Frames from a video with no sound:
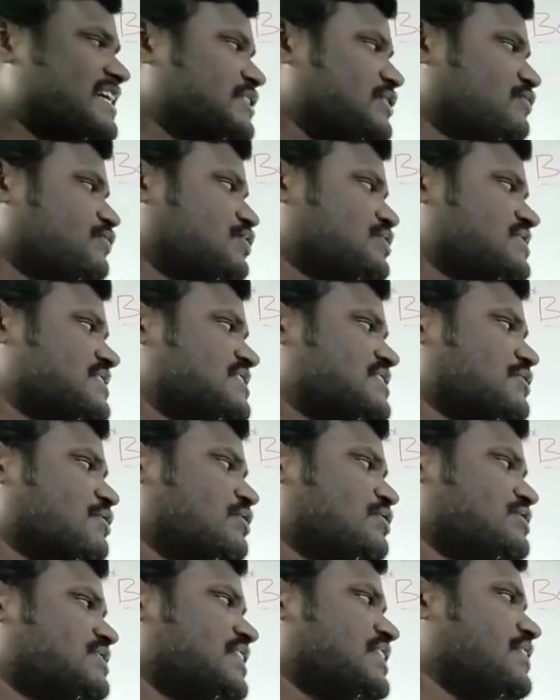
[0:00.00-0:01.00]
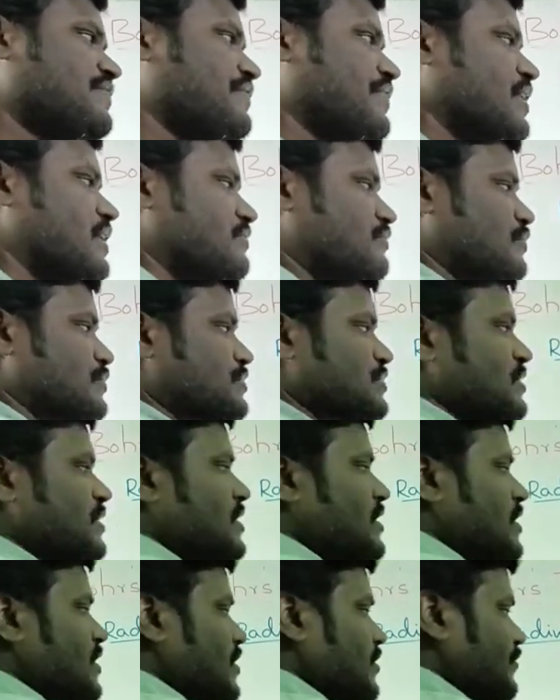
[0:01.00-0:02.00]
force is equal to centrifugal force.
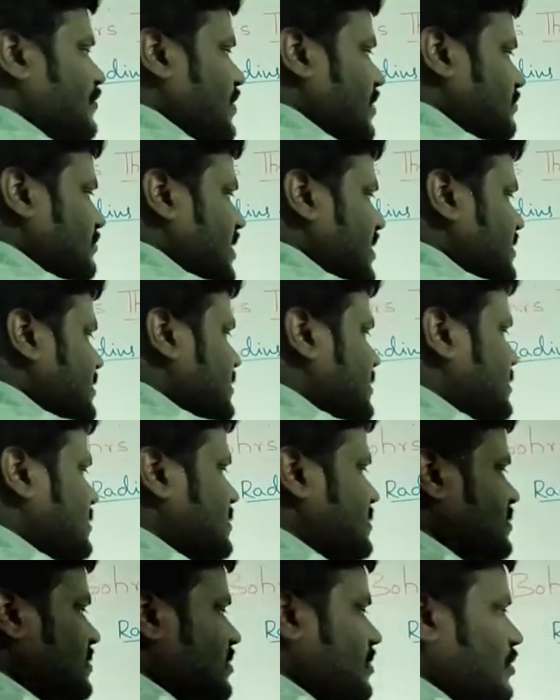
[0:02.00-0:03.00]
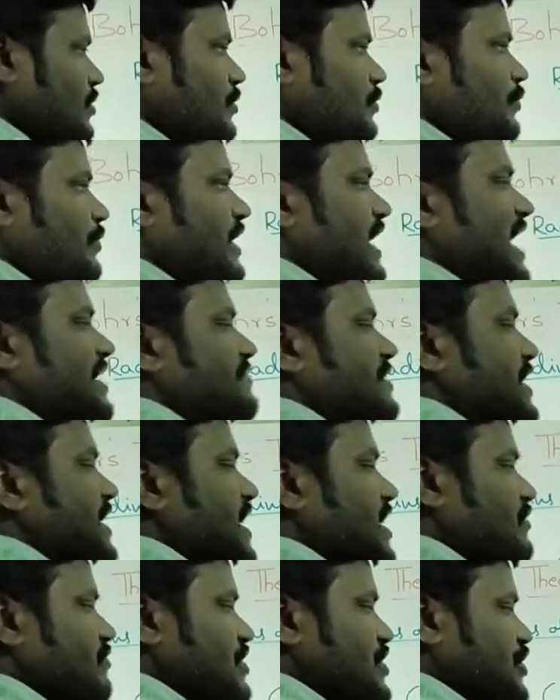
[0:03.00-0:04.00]
From this, we have an
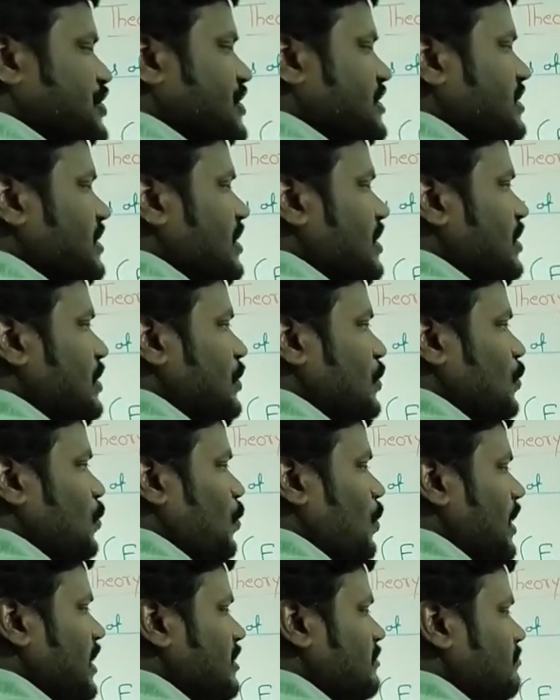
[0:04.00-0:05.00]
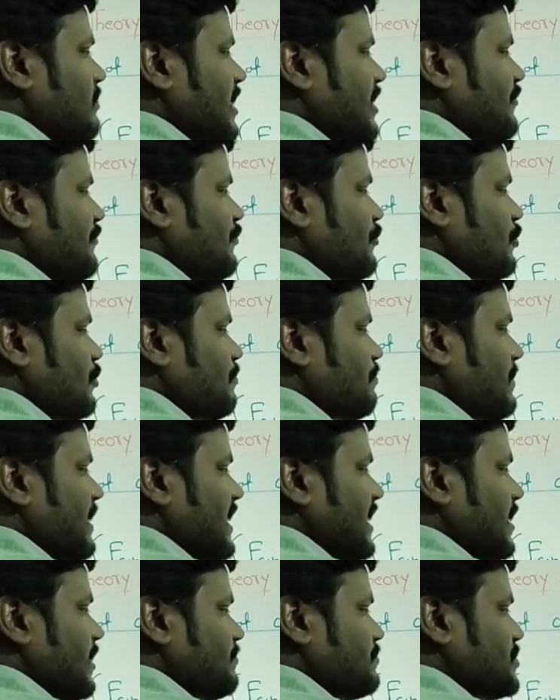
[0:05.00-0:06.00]
equation 1 by 4 pi
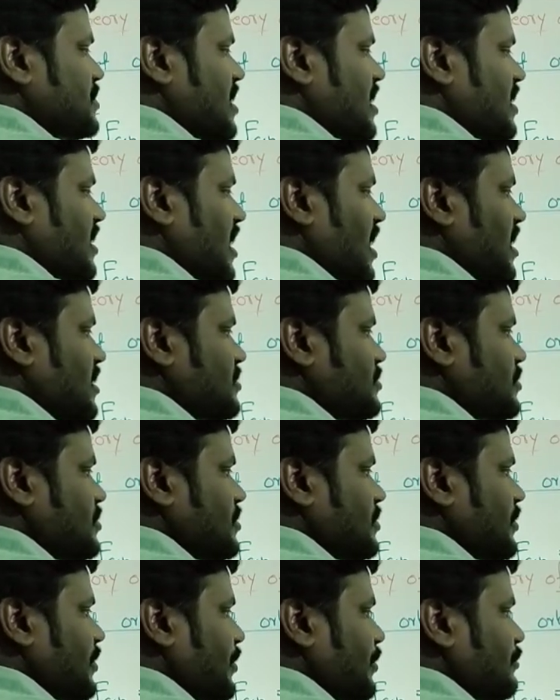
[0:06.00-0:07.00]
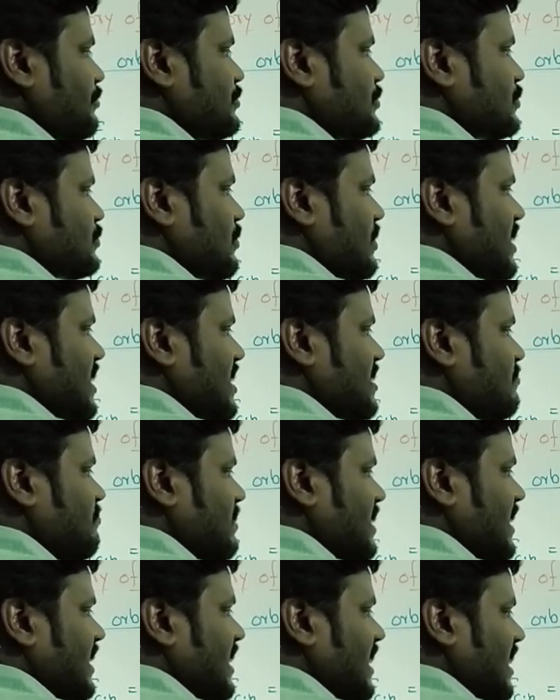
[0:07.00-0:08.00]
epsilon naught q square
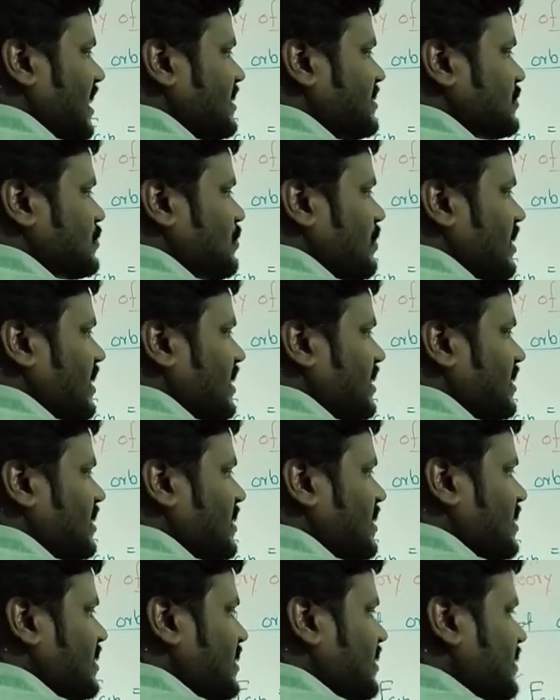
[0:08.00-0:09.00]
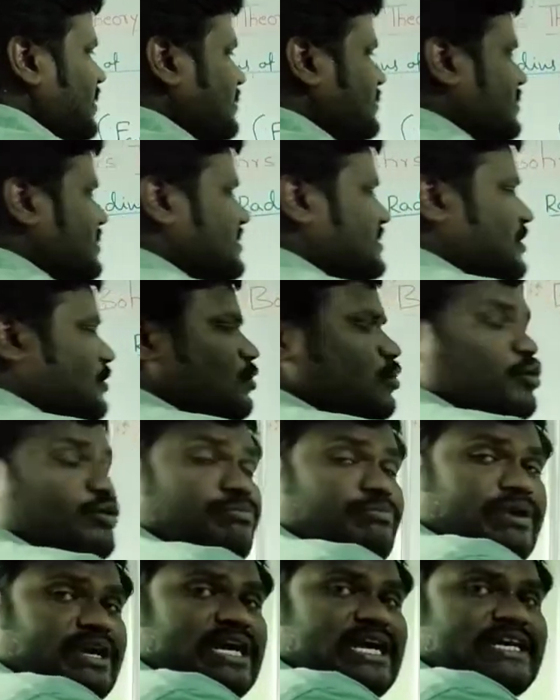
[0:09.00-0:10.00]
by r square. This is the
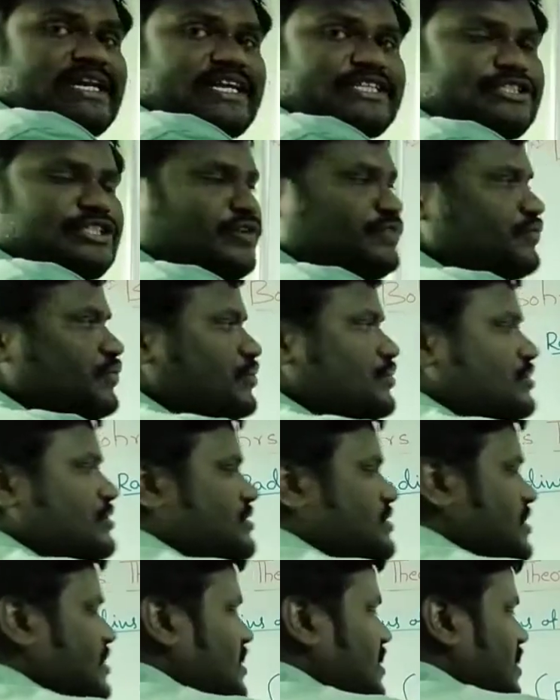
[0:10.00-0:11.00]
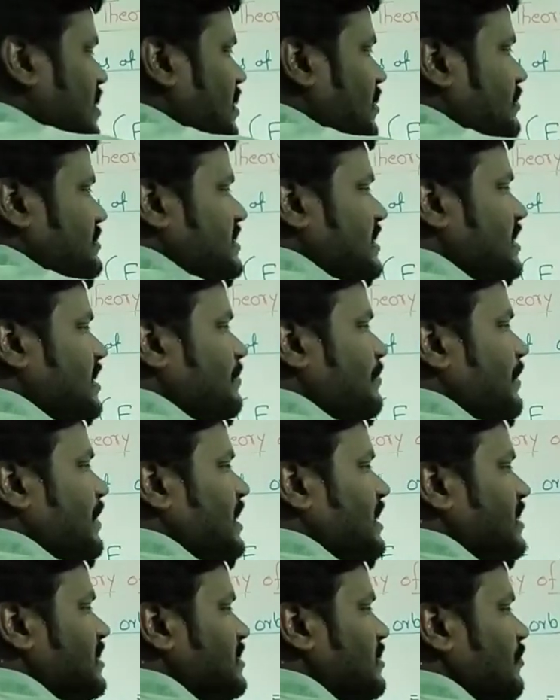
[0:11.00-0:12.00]
Coulombic attraction force. Centrifugal
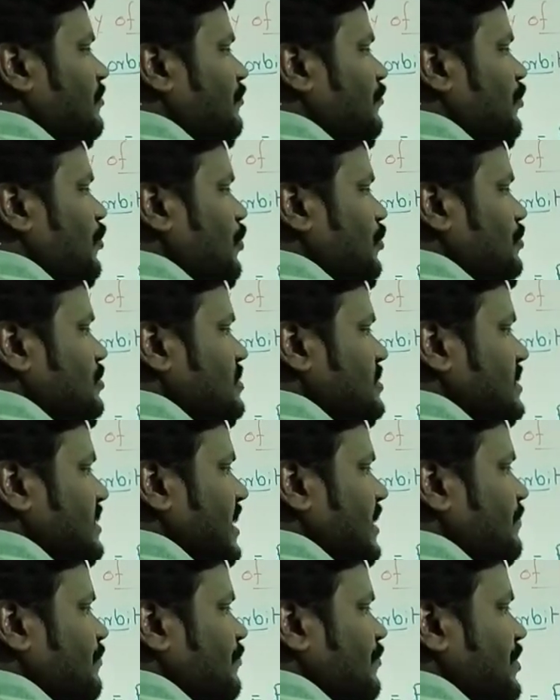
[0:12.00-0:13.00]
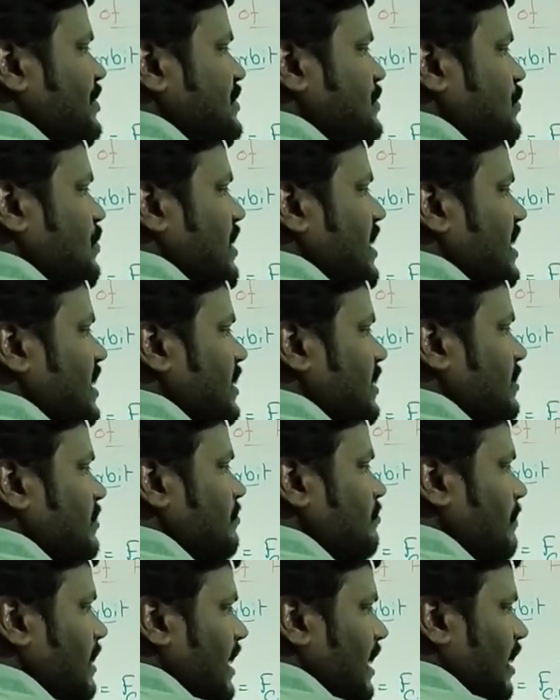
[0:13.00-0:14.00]
force mv square
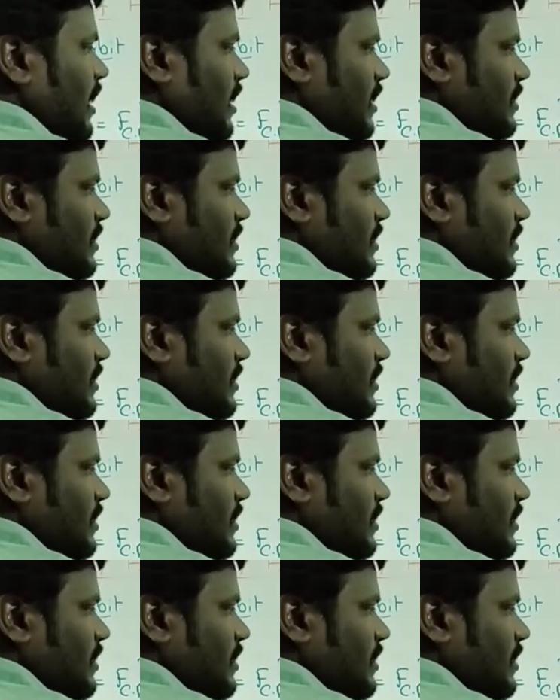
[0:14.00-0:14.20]
by r.